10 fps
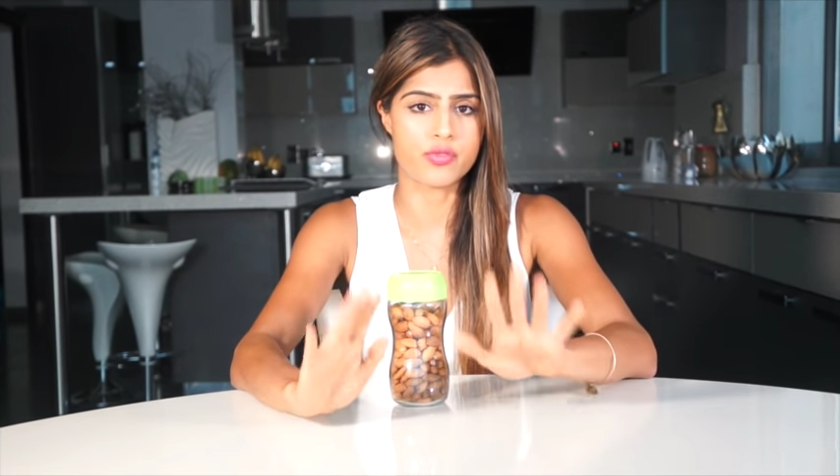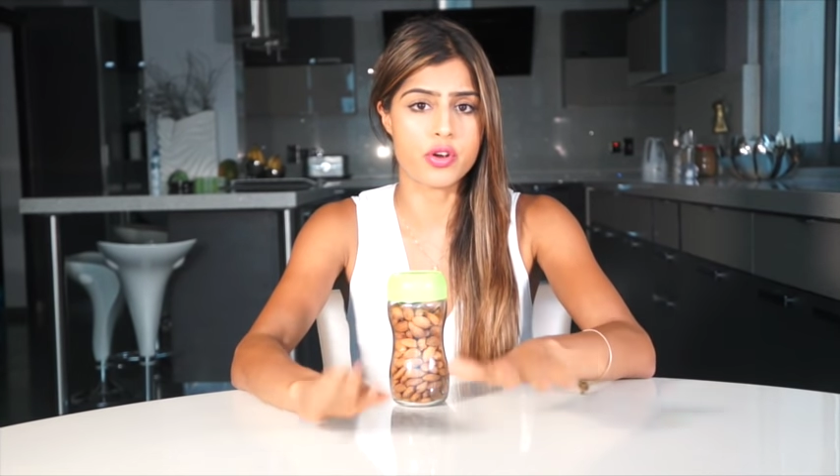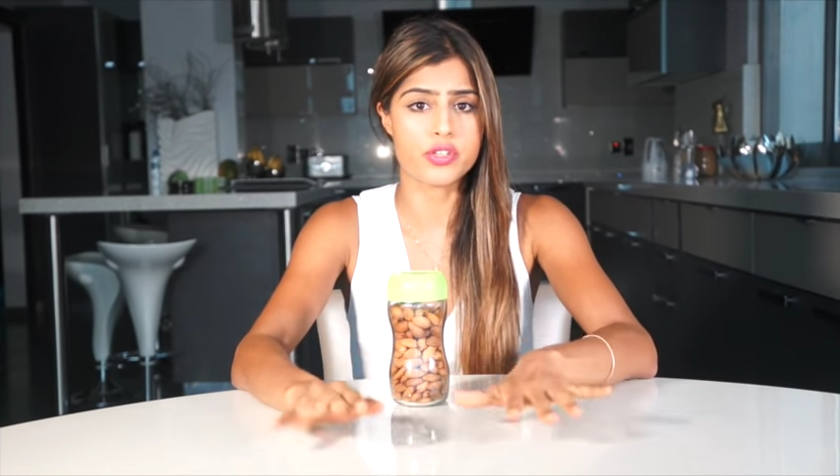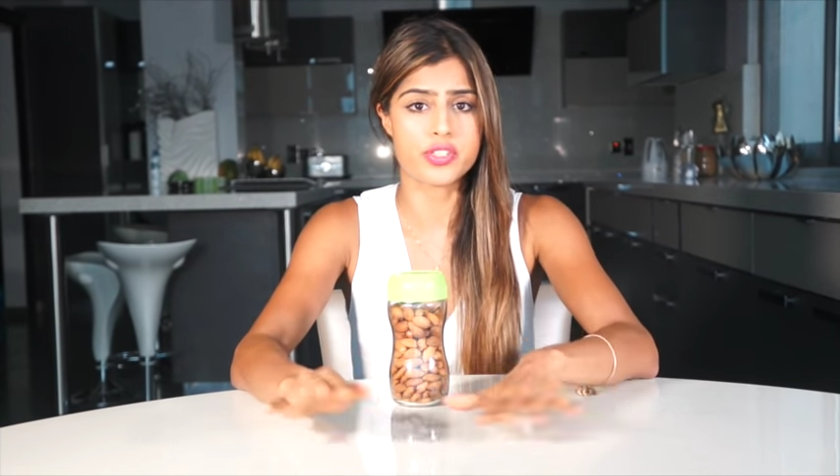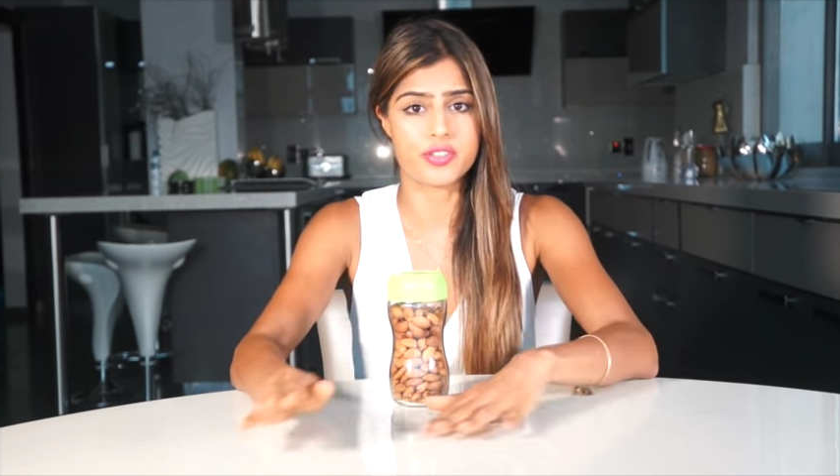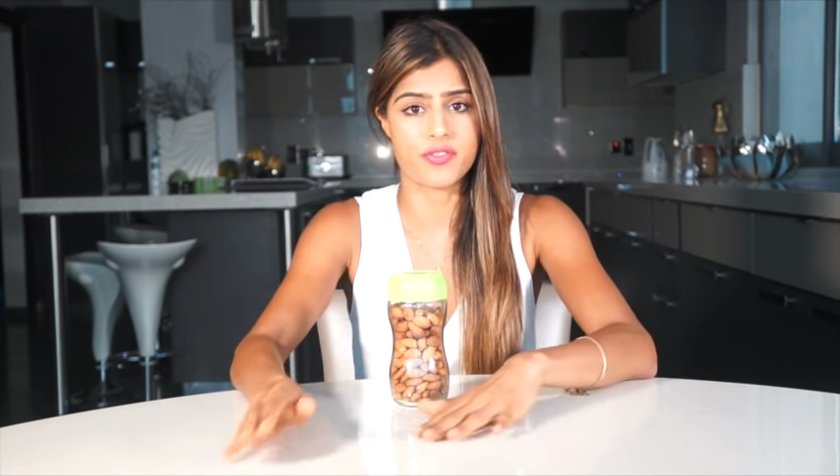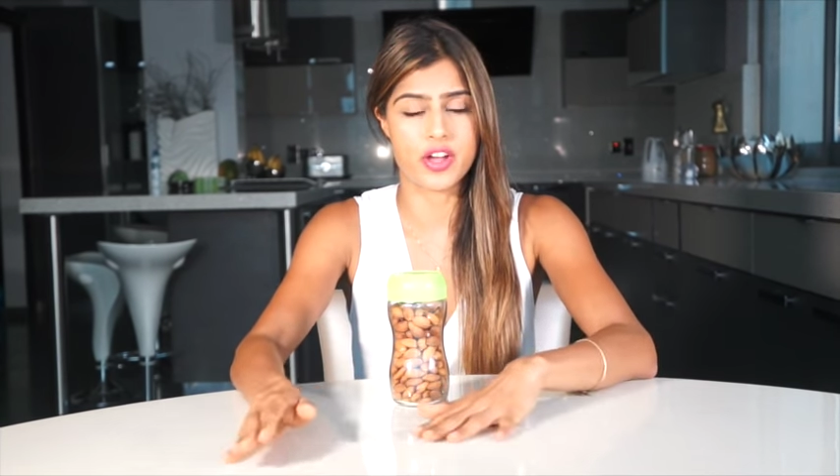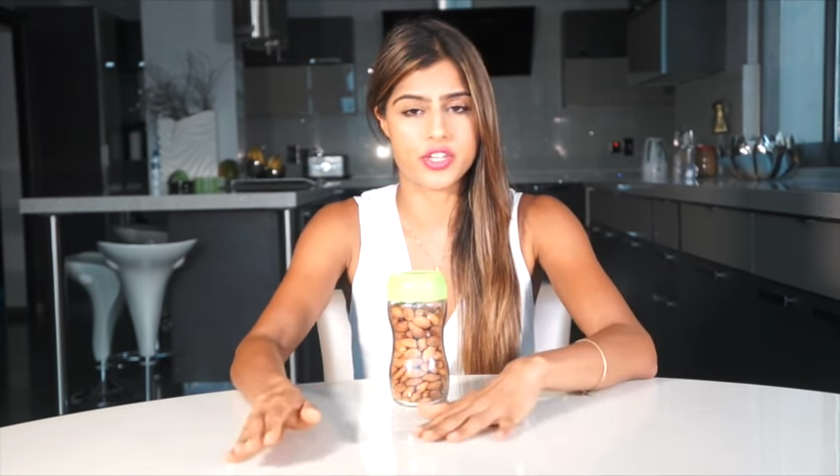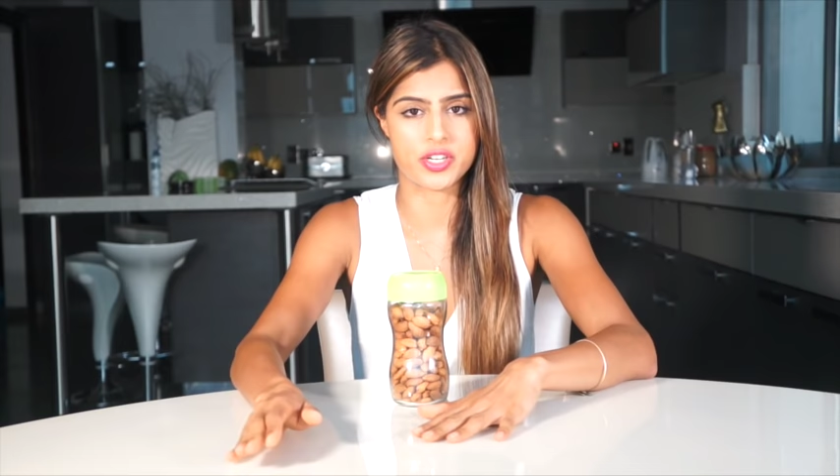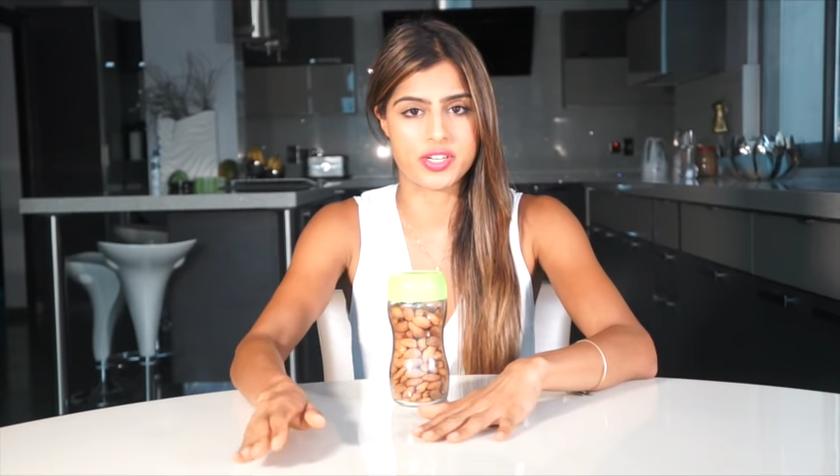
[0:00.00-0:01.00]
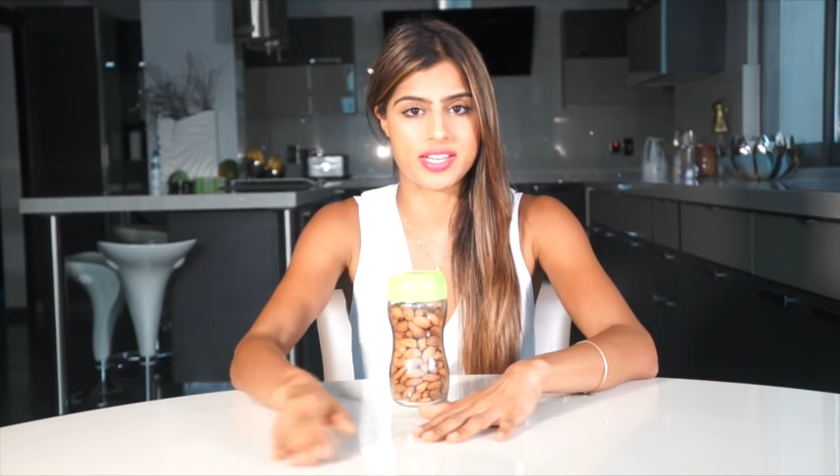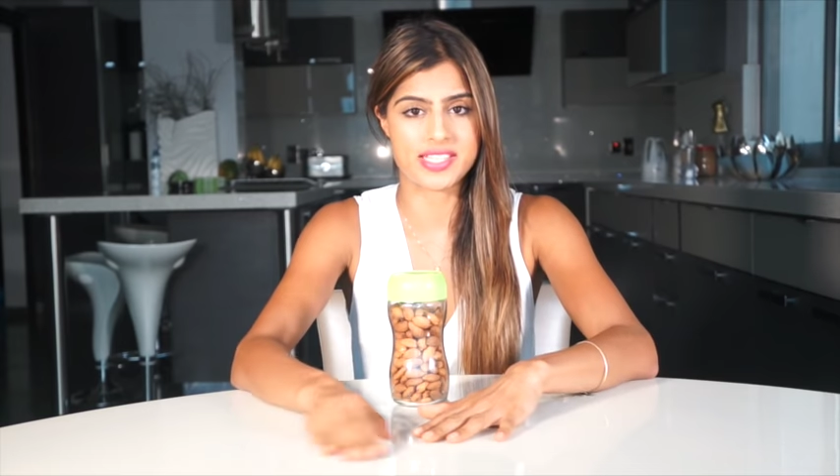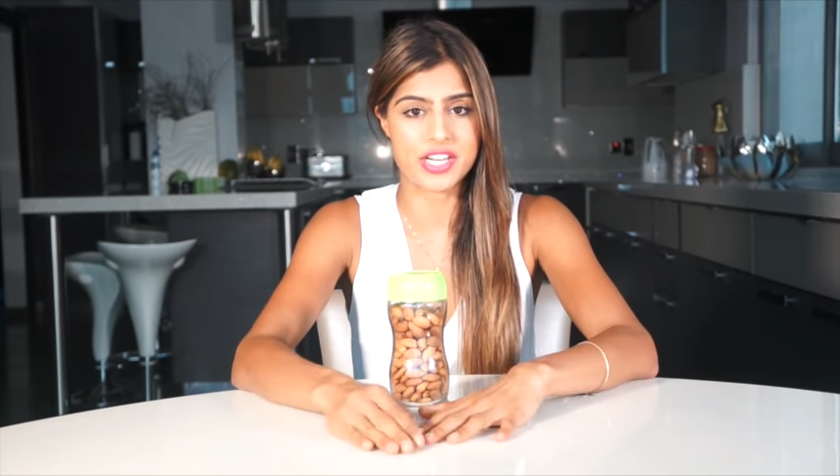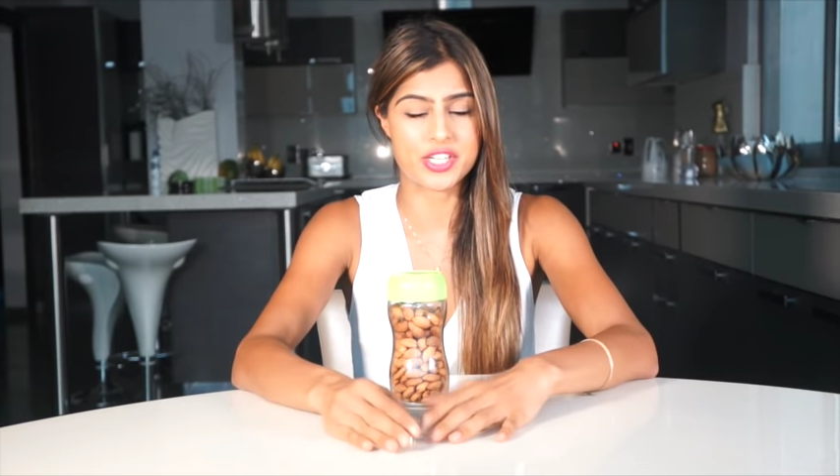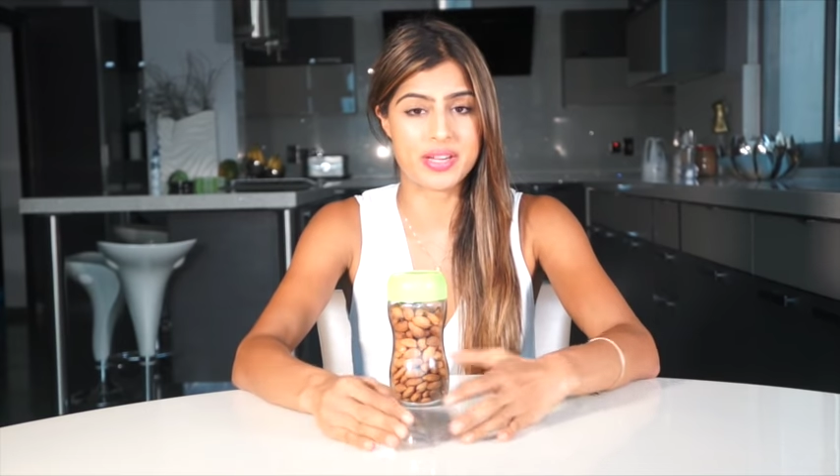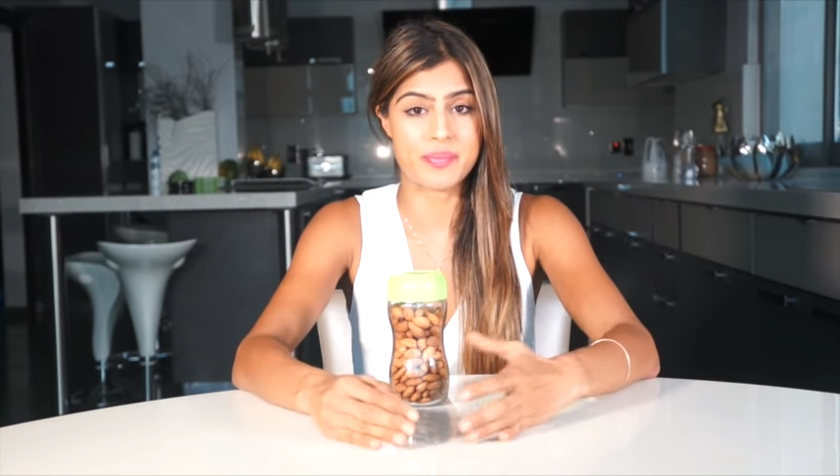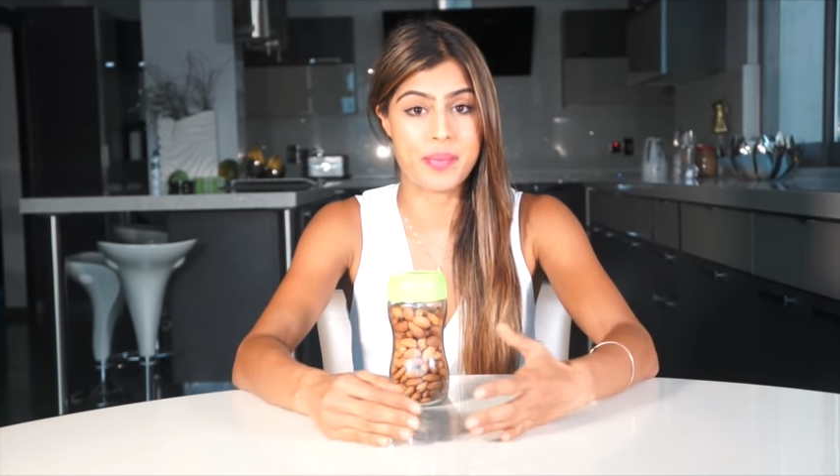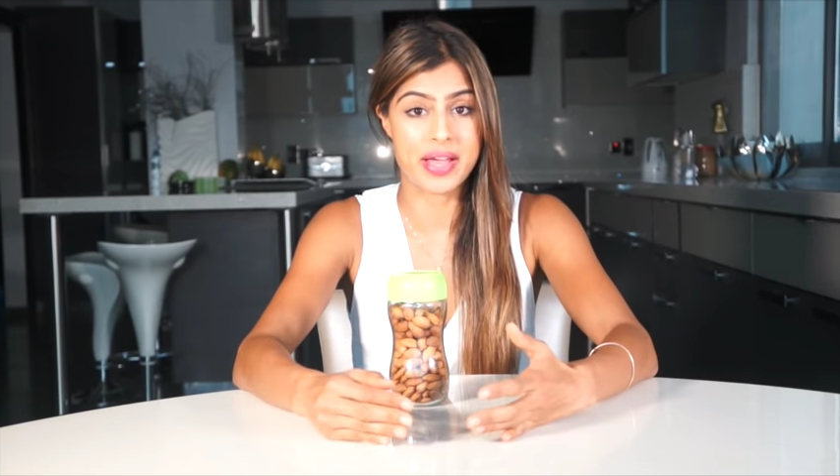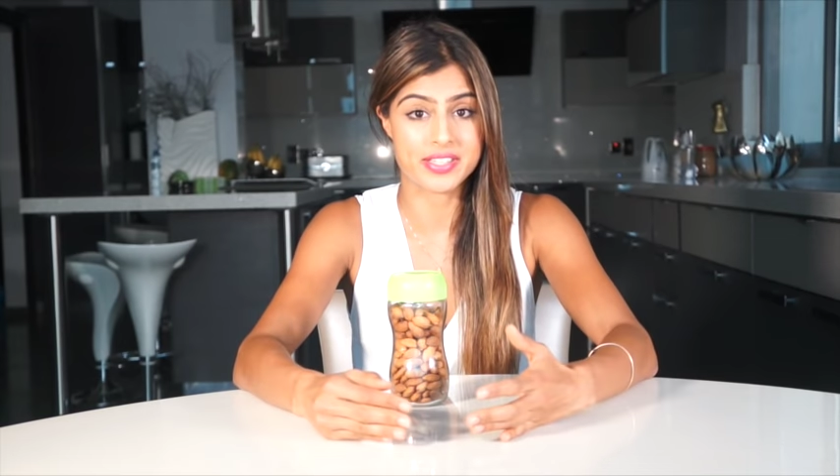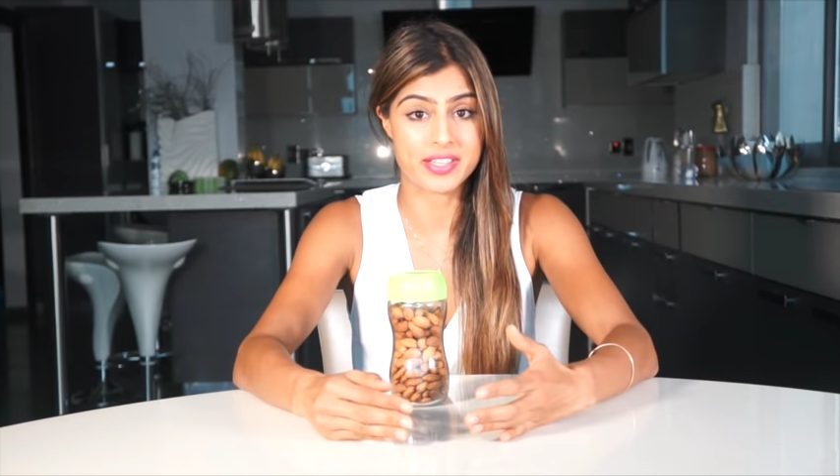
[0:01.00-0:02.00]
roasted version is actually
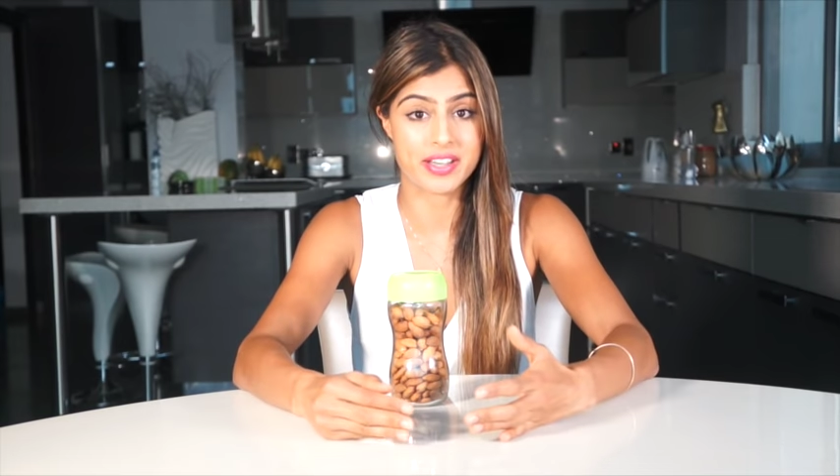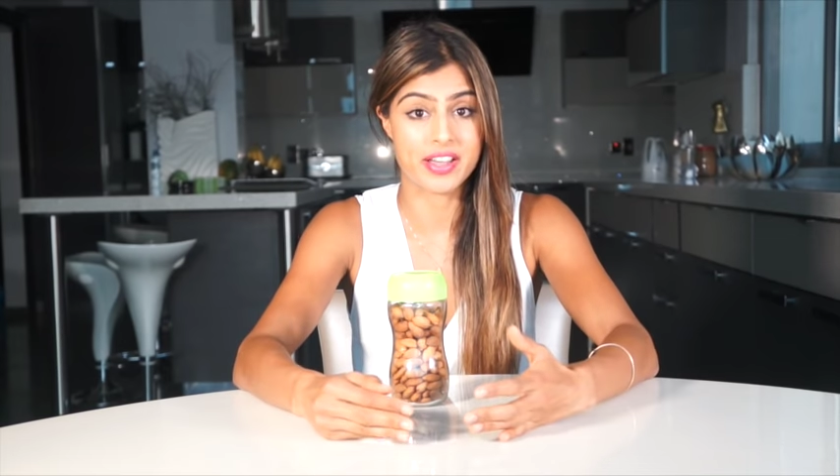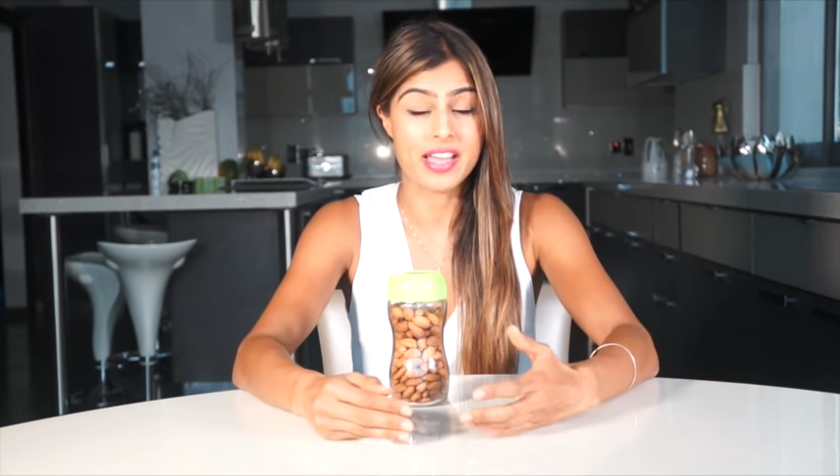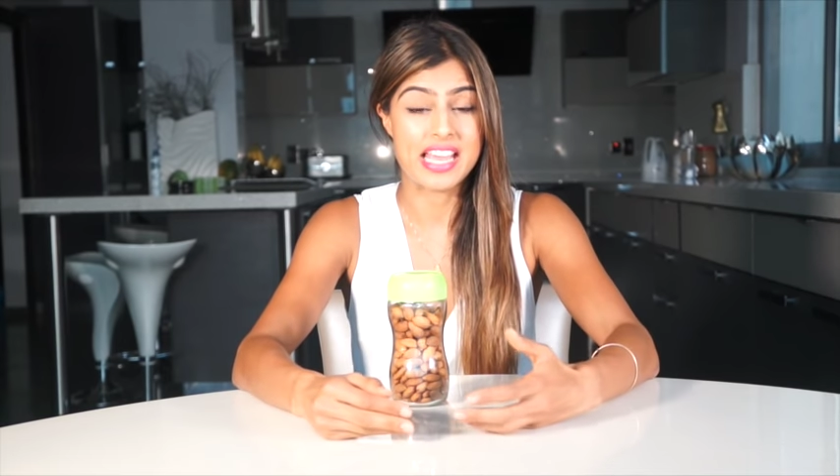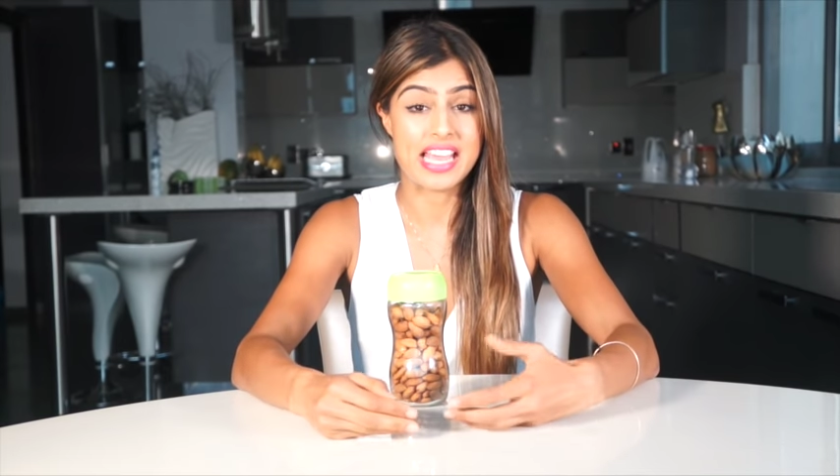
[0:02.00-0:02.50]
better